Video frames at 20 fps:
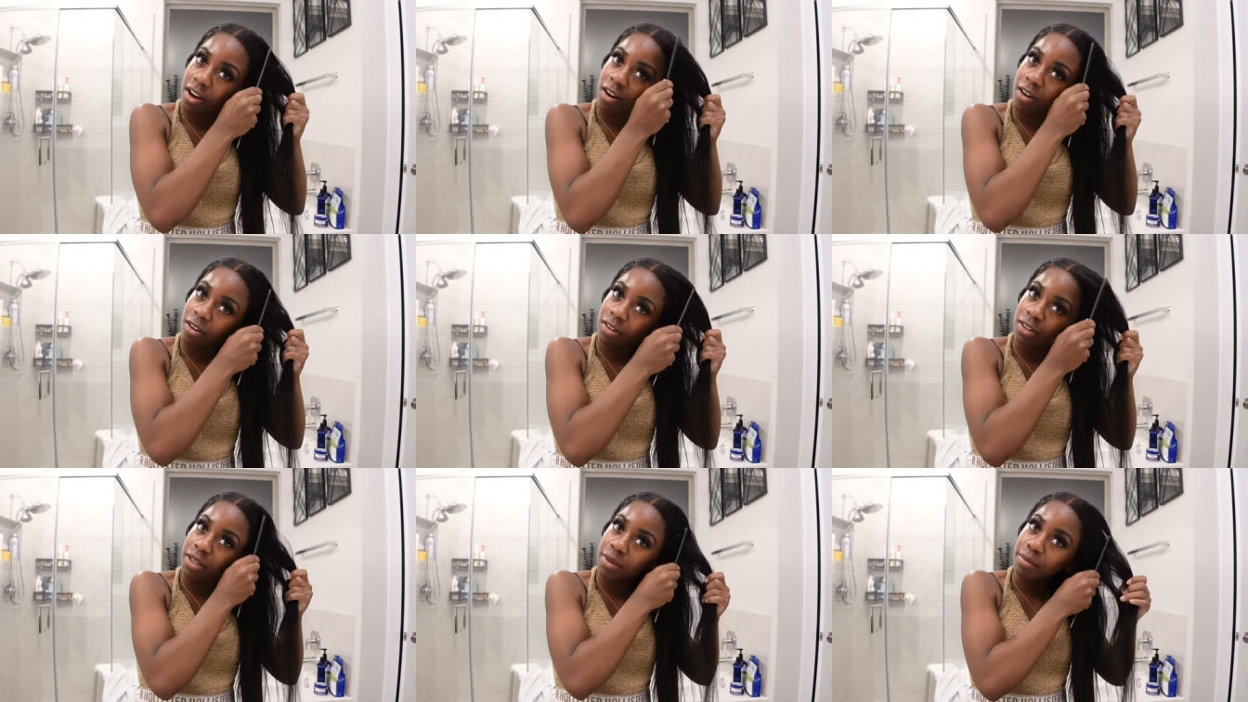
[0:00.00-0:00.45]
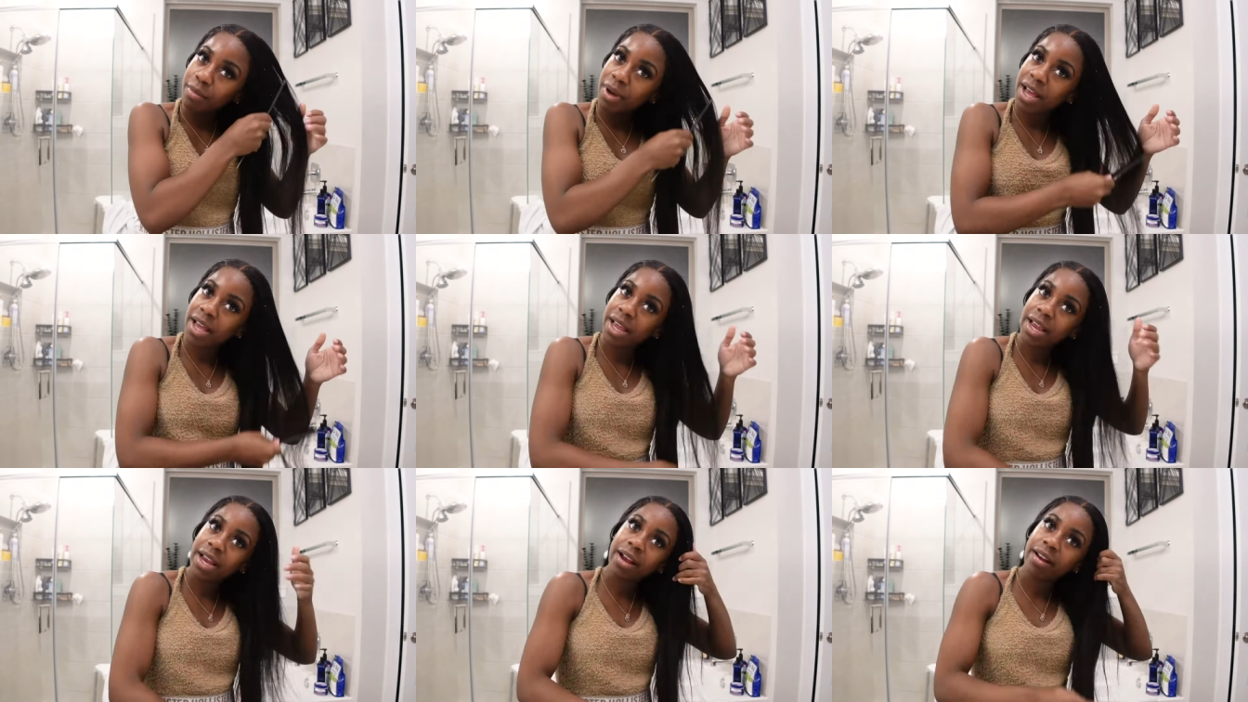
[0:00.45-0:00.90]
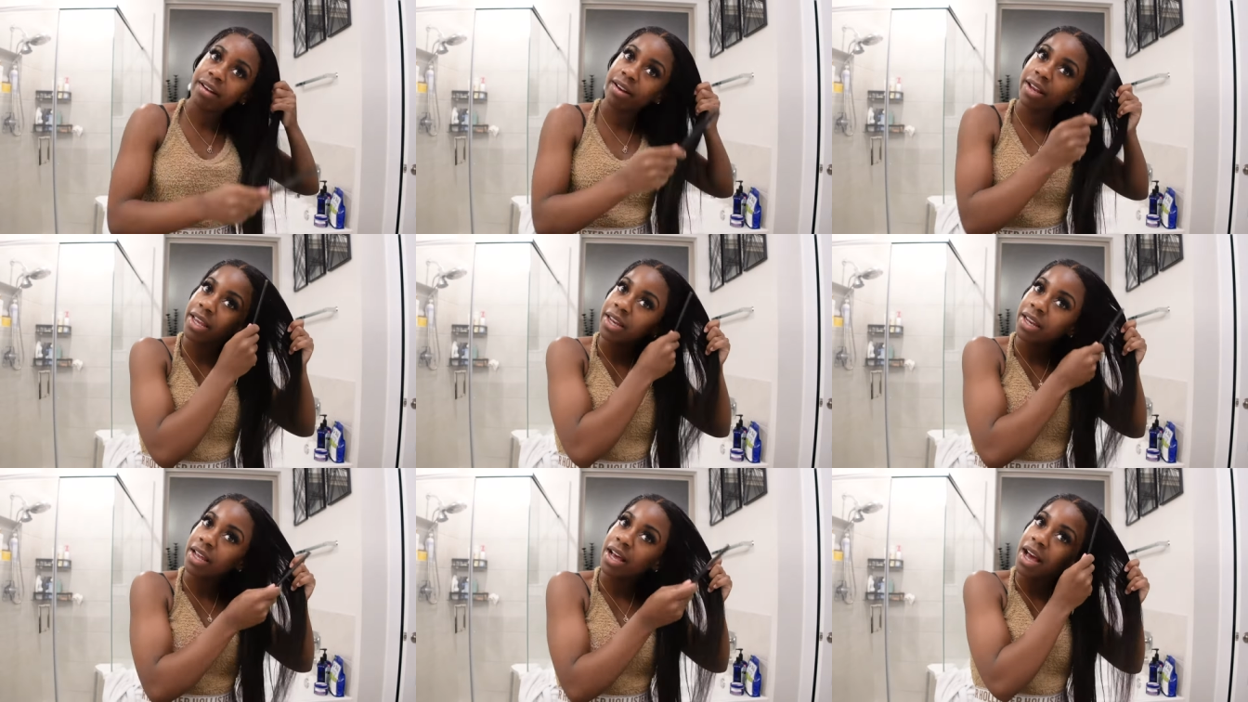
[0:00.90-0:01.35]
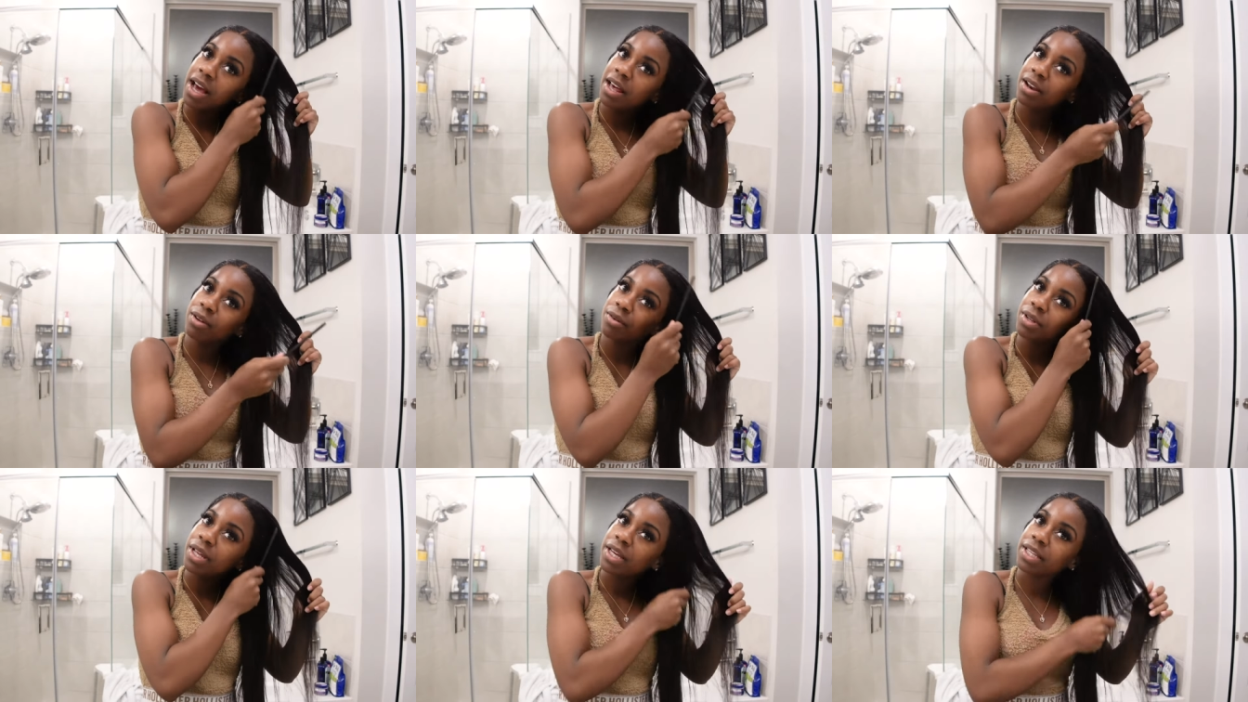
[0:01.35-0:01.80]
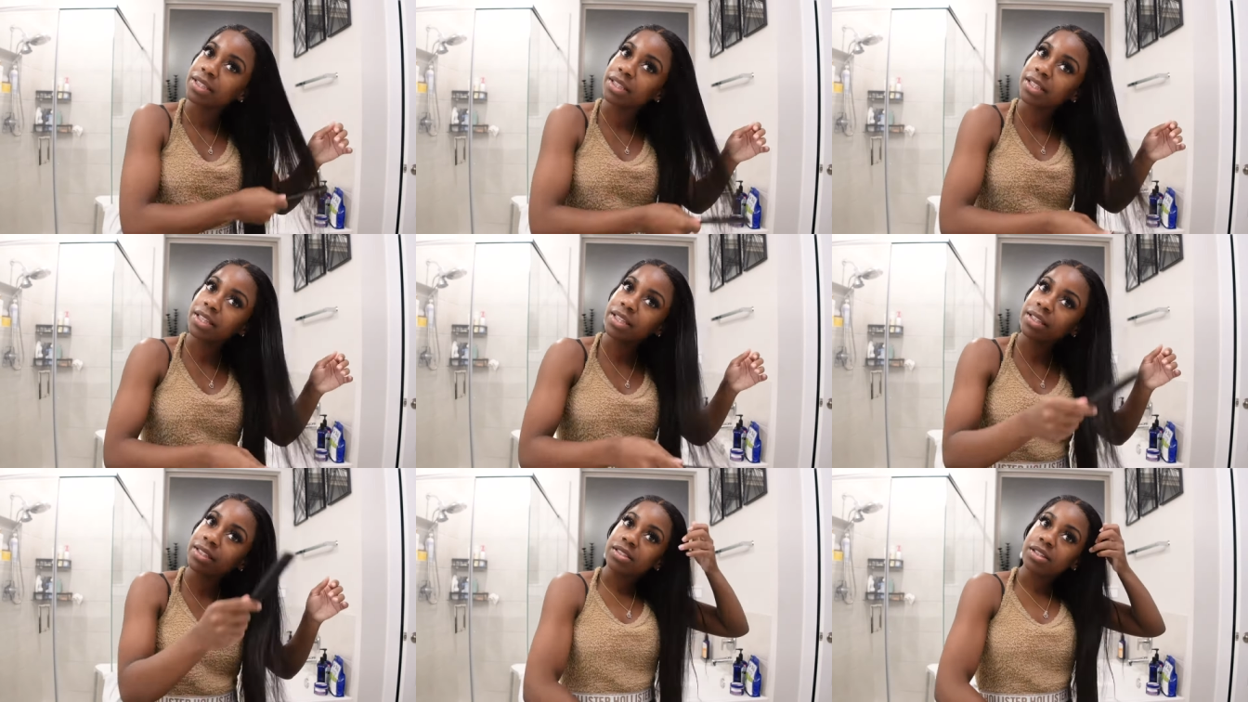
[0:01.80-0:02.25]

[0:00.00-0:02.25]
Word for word: all in my hair and I don't like that.